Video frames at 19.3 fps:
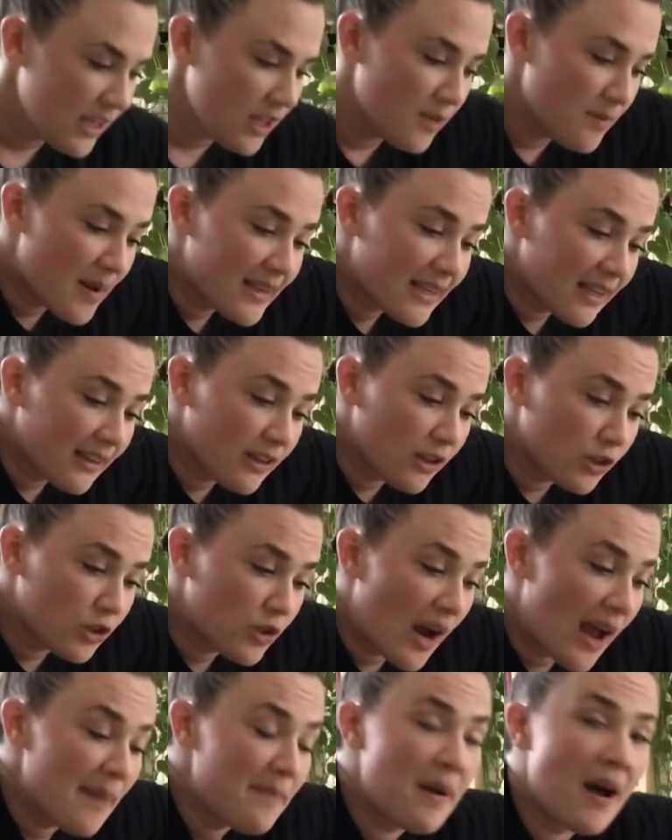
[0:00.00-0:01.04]
You make that little
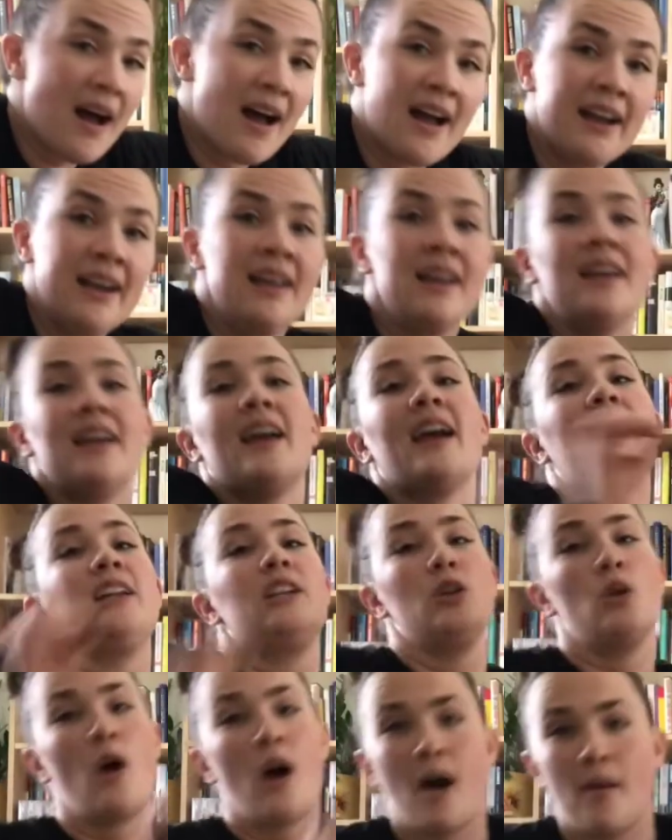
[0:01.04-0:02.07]
tripod, and
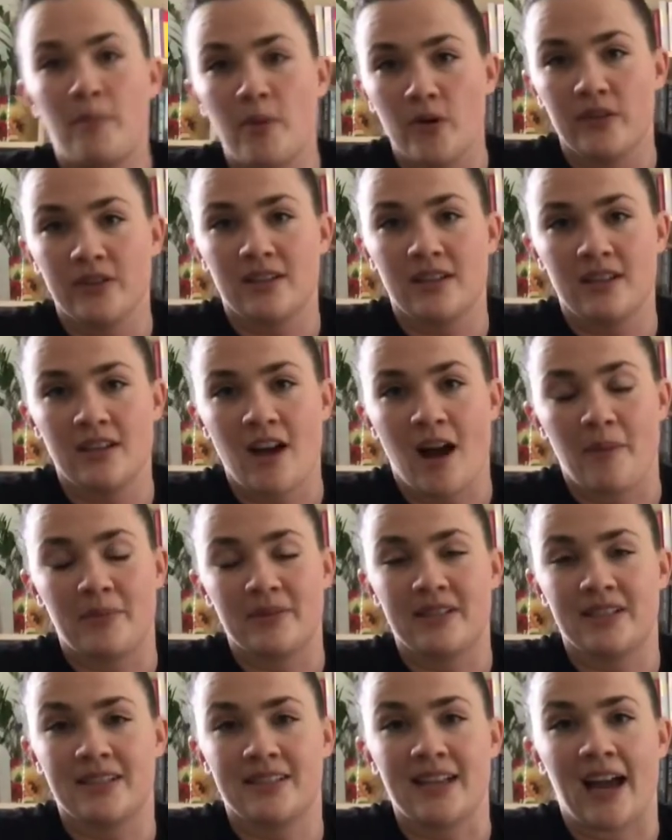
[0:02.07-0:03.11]
you hop over to the
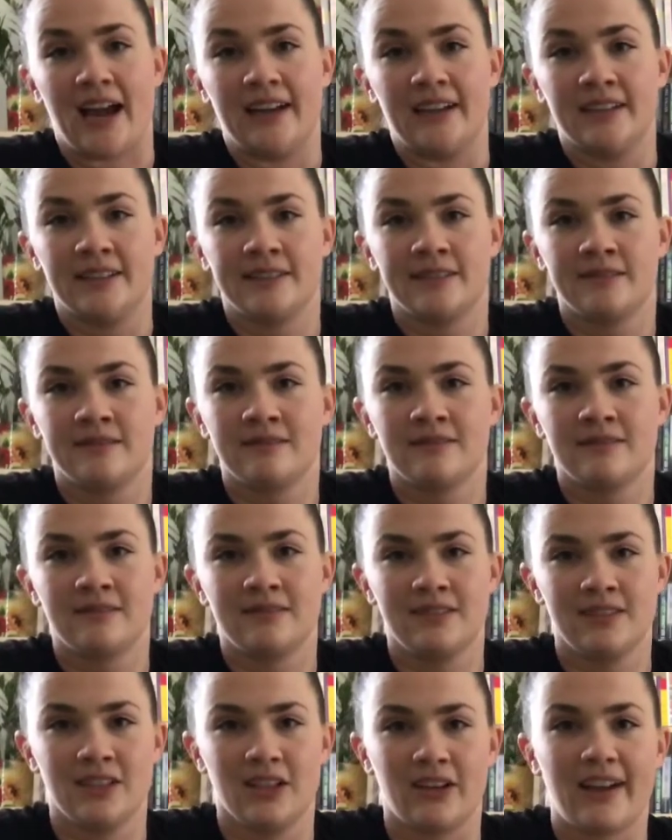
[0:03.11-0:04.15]
opposite side.
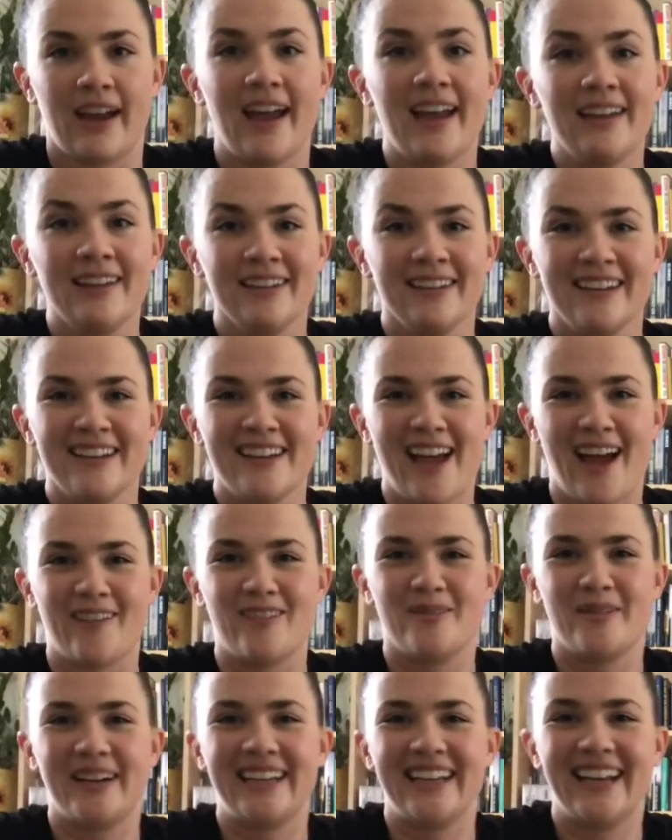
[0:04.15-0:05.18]
Okay?
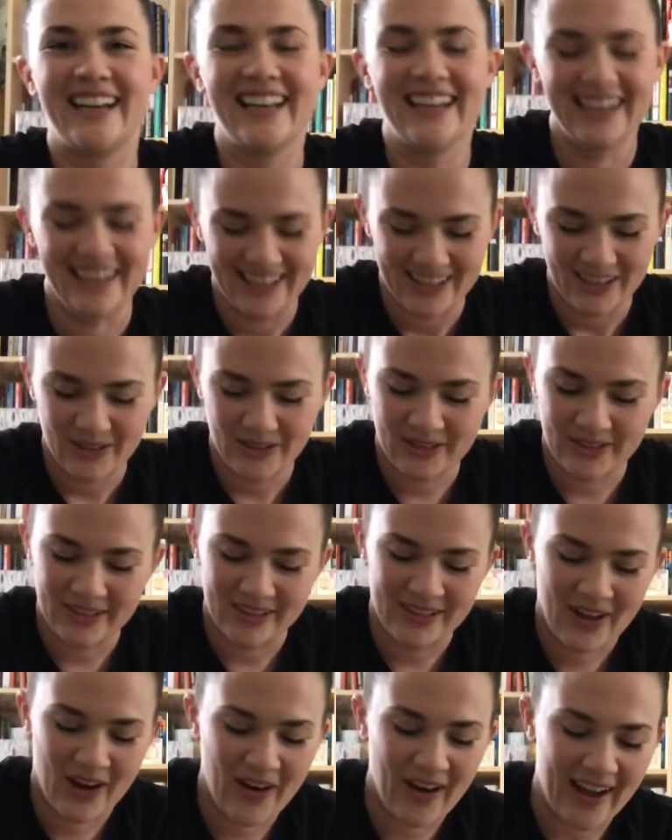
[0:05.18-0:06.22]
Everybody get it?
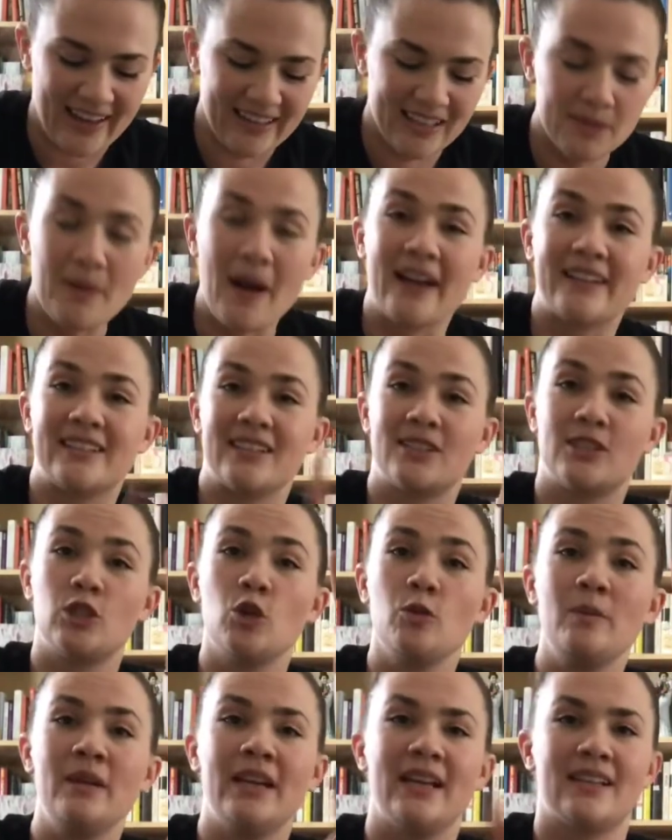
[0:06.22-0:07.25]
All right, let's practice.
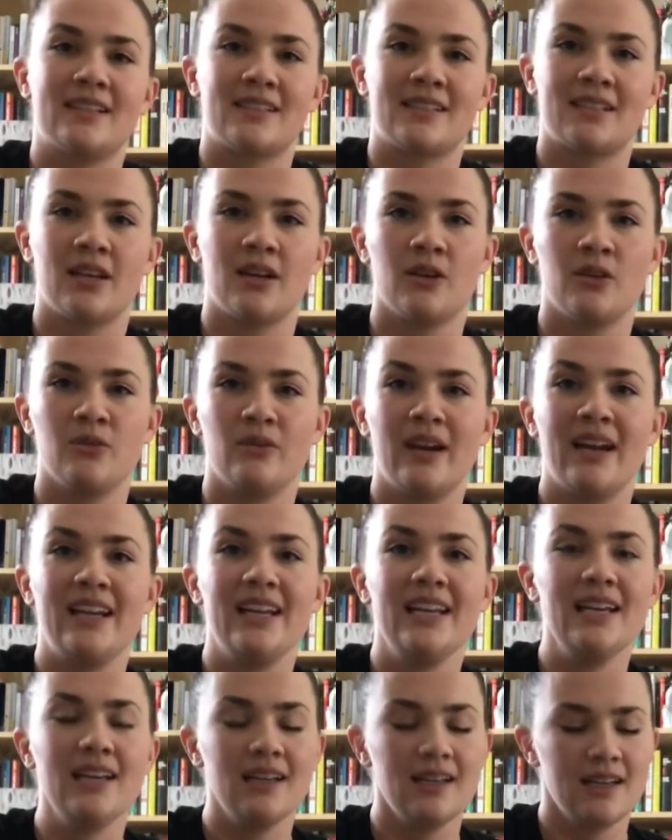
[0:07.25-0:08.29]
2 minutes.
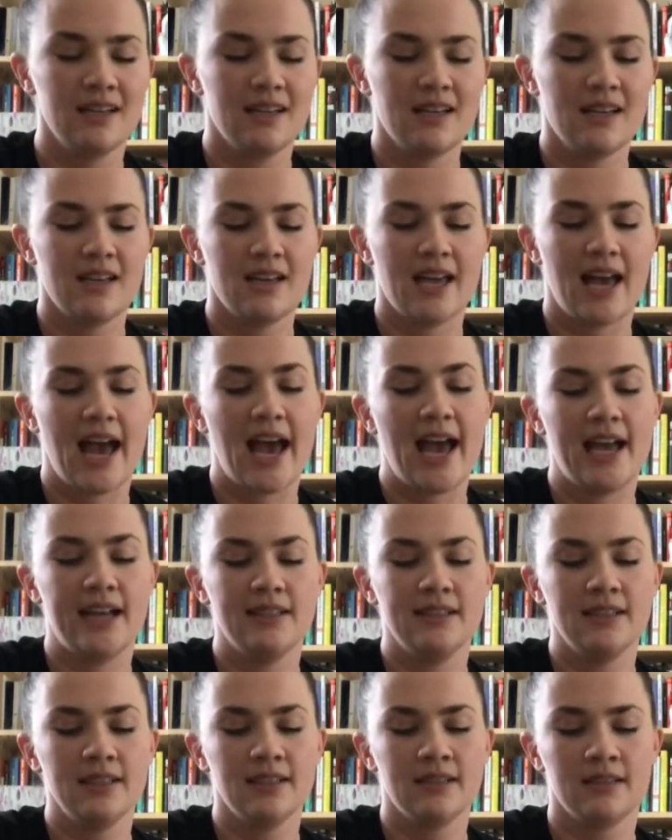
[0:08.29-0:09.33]
Ready?
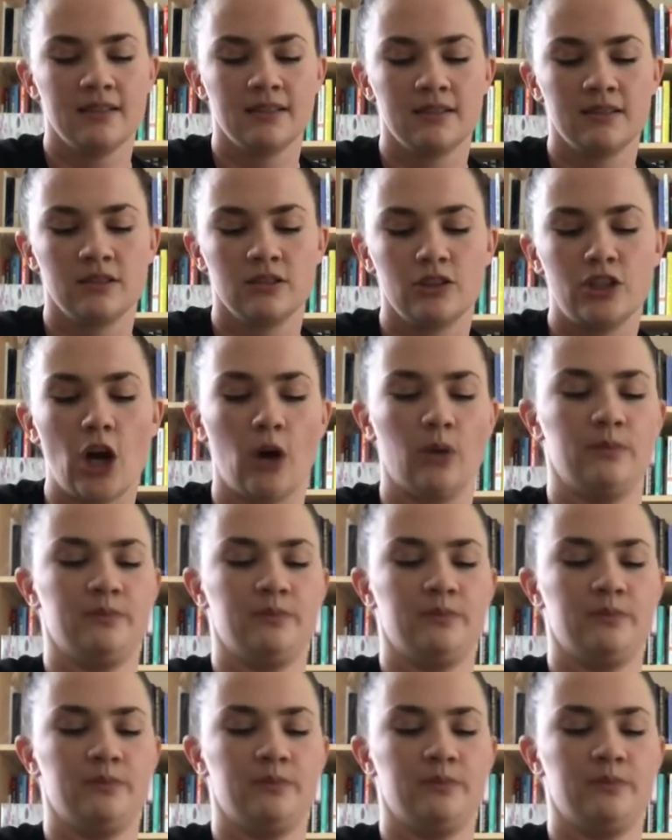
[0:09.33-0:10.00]
And go.